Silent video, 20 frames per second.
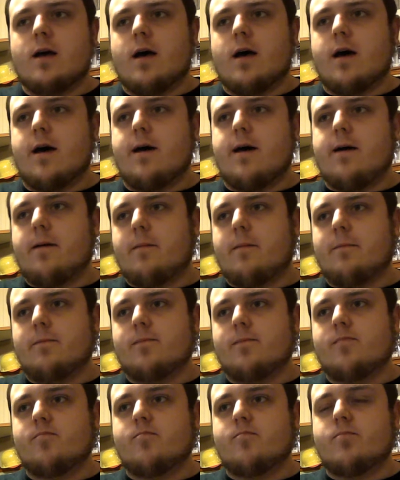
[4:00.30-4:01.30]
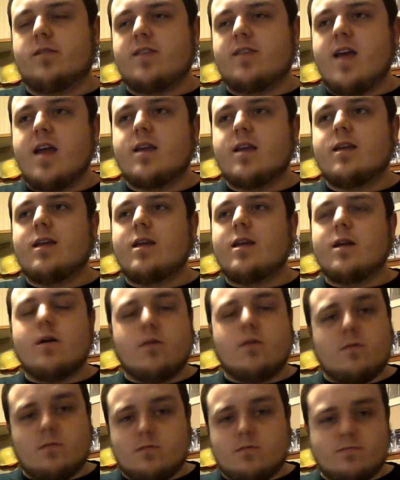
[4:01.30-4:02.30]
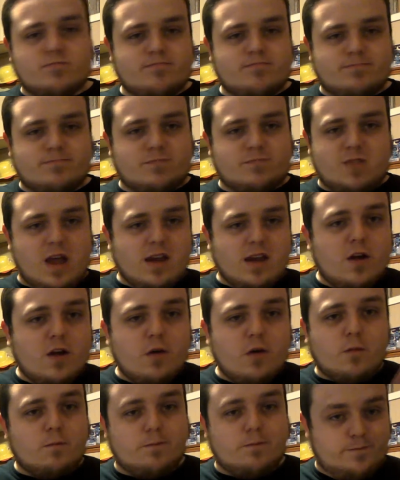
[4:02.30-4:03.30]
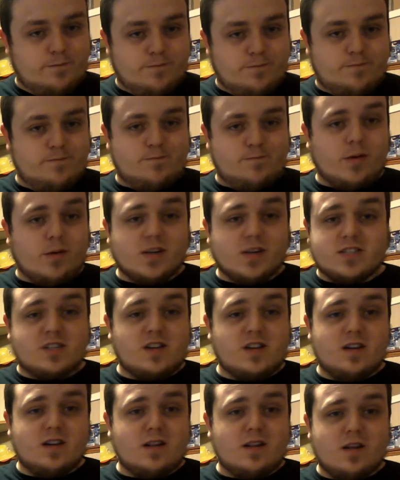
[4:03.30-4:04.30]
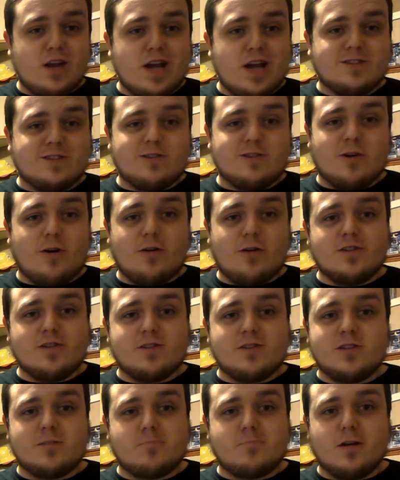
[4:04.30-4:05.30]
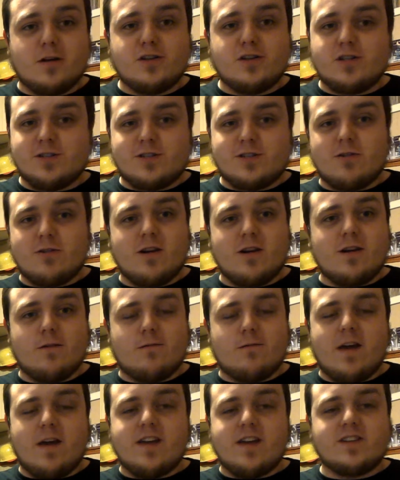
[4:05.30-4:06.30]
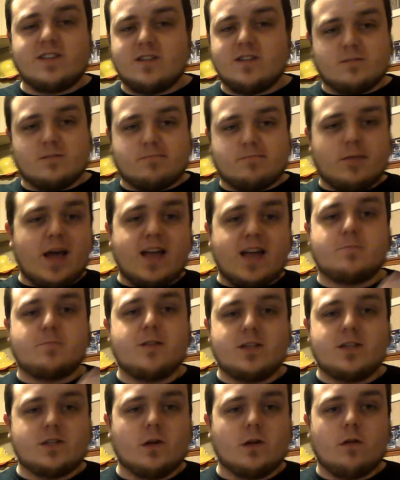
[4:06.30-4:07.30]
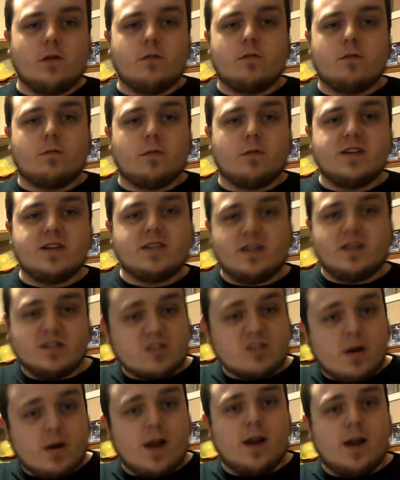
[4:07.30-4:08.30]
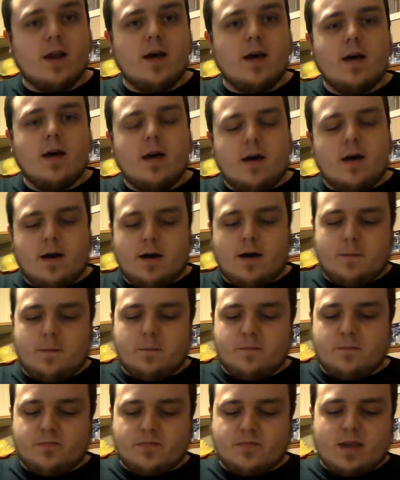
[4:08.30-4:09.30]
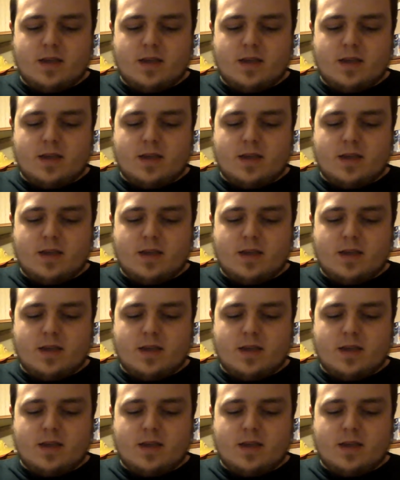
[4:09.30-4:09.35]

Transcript: But then they'll bust in the next song and just punch you straight in the face, and there's blast beats all over the place, and it's great. Like